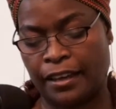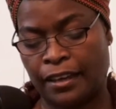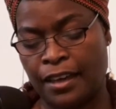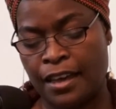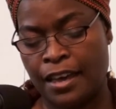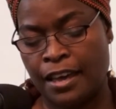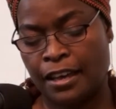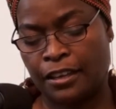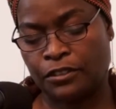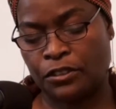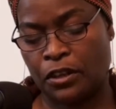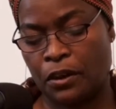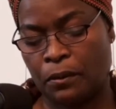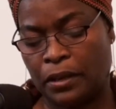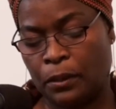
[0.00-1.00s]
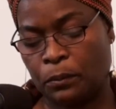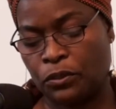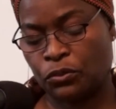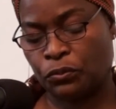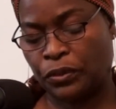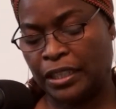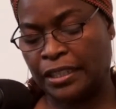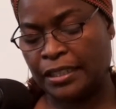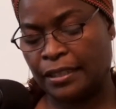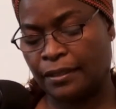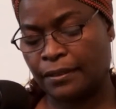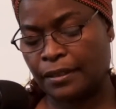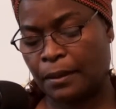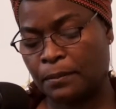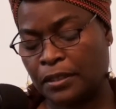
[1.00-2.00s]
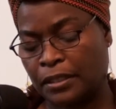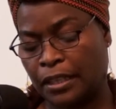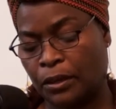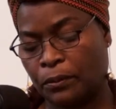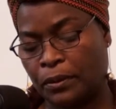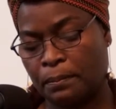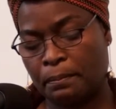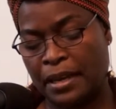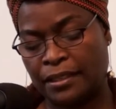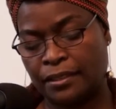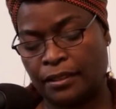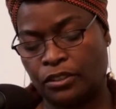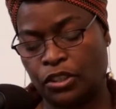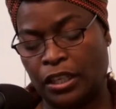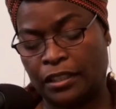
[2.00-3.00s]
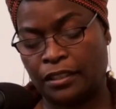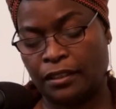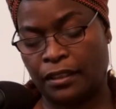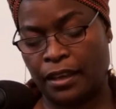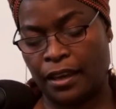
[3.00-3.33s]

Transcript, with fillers: as though it was reading some secret message hidden there.